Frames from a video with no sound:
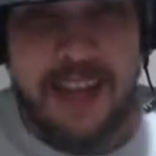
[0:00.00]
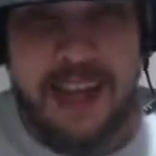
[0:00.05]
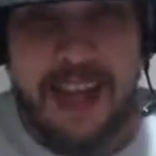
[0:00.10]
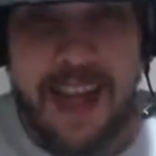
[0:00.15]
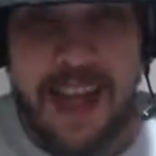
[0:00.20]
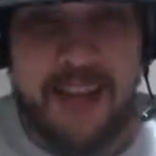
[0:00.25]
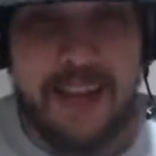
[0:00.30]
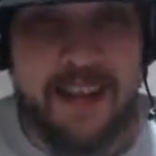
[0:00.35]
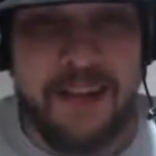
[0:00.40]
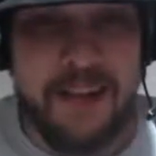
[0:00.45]

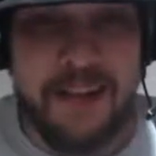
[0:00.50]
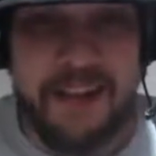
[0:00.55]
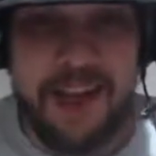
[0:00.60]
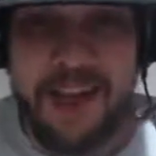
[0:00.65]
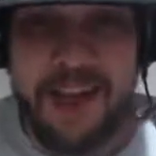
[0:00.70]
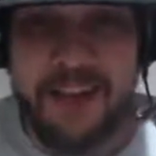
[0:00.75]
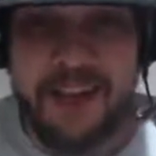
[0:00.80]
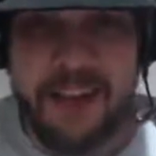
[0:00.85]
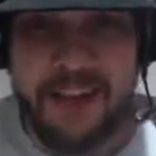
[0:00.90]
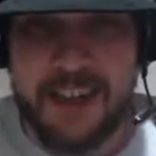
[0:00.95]
I don't know
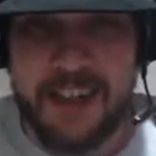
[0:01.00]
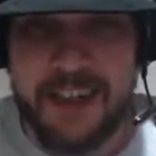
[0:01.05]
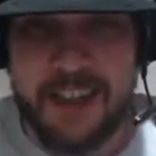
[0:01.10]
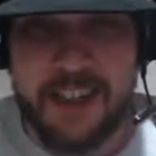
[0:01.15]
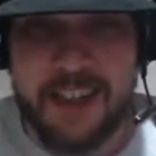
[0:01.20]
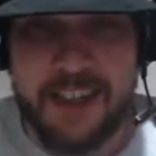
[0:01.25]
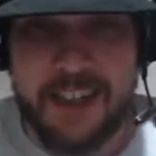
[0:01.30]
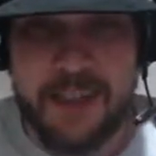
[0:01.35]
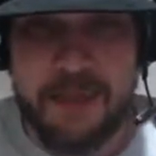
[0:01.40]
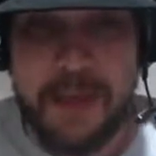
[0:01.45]
how they're gonna
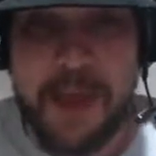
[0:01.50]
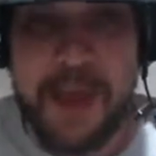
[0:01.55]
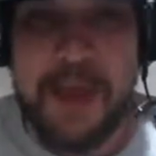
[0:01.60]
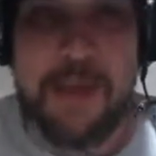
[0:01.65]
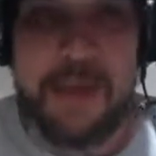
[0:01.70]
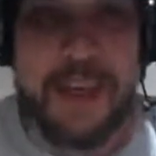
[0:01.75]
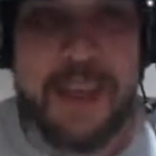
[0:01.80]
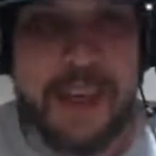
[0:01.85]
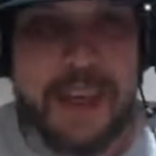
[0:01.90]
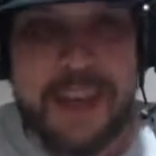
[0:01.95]
judge it.
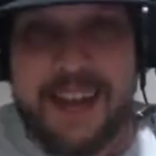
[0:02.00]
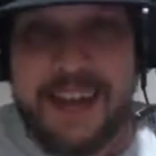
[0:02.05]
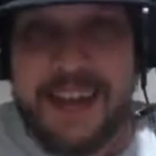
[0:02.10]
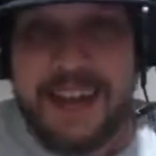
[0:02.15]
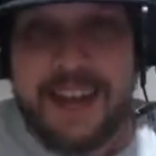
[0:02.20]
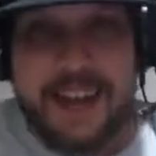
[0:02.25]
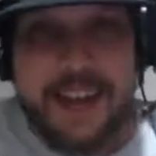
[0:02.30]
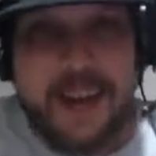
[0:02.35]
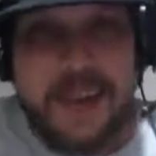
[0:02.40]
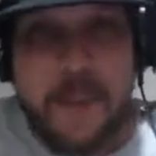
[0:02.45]
Maybe
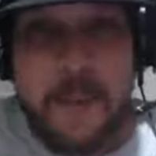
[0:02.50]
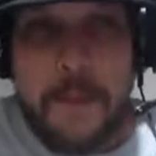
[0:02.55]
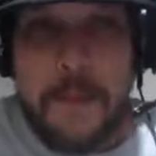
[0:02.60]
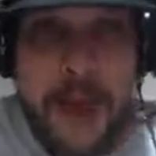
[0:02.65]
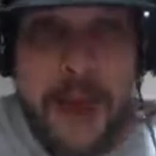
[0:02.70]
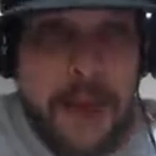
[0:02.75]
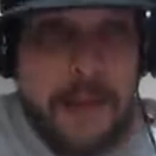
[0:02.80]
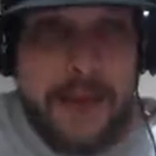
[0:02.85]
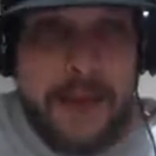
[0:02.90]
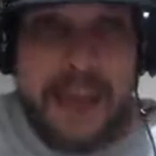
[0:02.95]

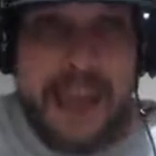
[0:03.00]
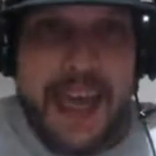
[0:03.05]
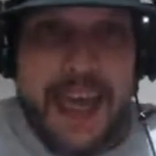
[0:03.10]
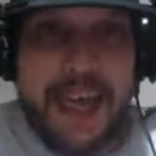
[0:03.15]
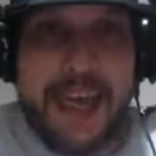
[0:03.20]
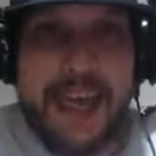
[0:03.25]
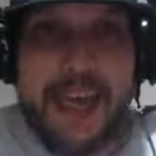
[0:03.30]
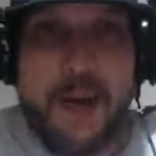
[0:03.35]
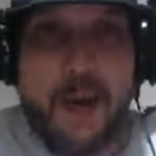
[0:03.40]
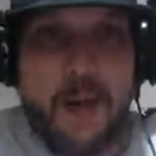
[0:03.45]

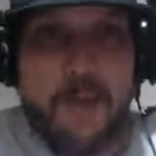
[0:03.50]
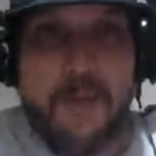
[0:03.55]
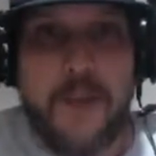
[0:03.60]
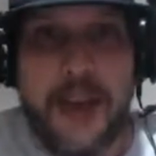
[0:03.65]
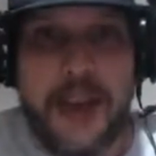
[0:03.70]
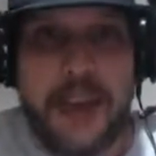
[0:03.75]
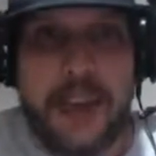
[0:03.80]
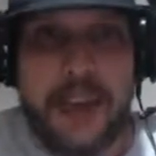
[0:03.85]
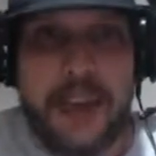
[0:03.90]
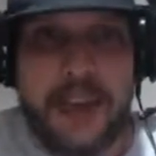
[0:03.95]
they
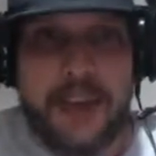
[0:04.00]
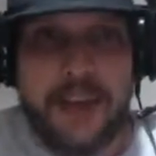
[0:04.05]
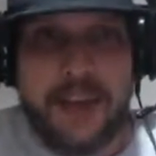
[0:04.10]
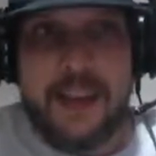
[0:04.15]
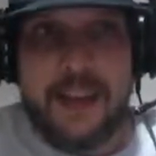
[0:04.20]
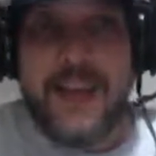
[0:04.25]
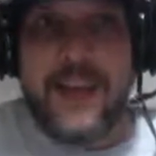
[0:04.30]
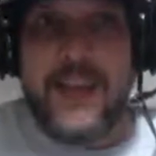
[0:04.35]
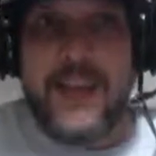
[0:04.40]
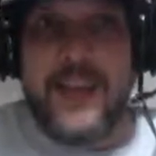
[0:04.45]
clarify like
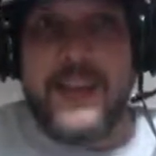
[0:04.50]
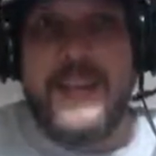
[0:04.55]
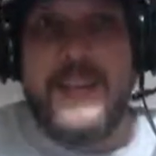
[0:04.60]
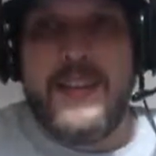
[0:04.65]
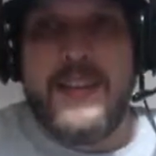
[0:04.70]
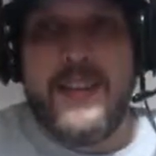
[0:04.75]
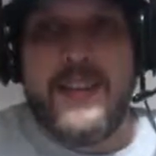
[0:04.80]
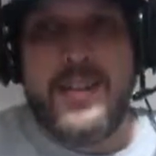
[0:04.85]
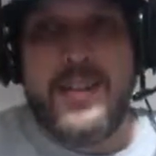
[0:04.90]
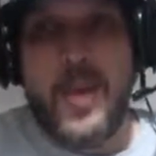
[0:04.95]

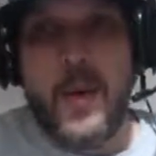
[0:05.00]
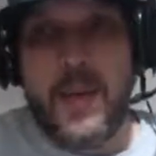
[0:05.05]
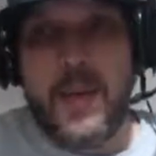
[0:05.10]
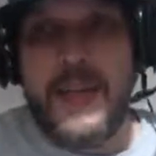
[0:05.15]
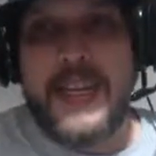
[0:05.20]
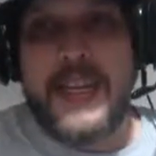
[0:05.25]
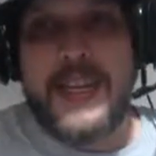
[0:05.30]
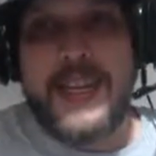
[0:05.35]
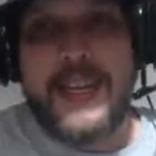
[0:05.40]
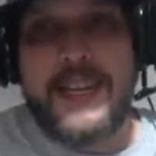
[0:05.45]
so
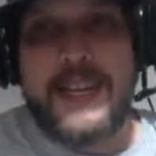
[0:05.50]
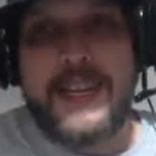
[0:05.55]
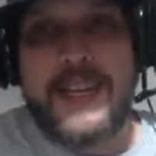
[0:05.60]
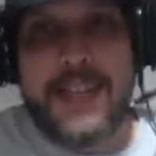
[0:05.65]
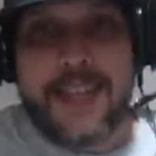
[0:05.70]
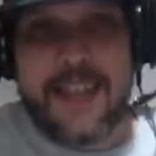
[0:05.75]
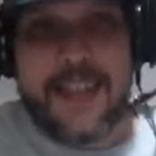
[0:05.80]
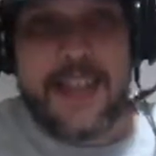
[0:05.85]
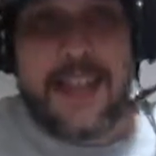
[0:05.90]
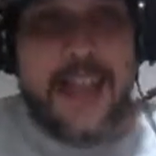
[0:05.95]
many
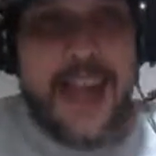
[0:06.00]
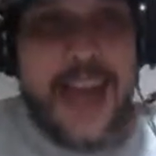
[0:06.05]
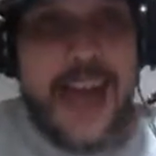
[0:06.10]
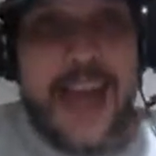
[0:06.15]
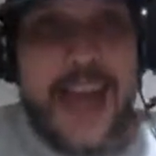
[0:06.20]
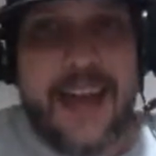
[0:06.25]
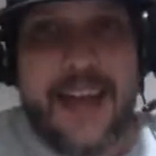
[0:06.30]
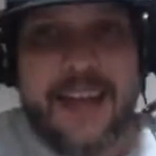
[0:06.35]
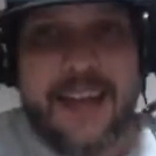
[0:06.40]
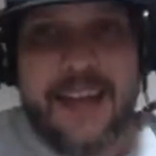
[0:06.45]
this and
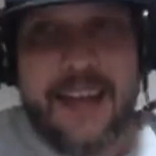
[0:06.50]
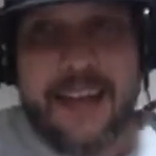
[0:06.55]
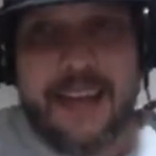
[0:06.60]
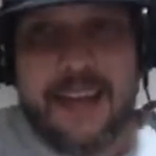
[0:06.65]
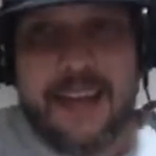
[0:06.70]
that.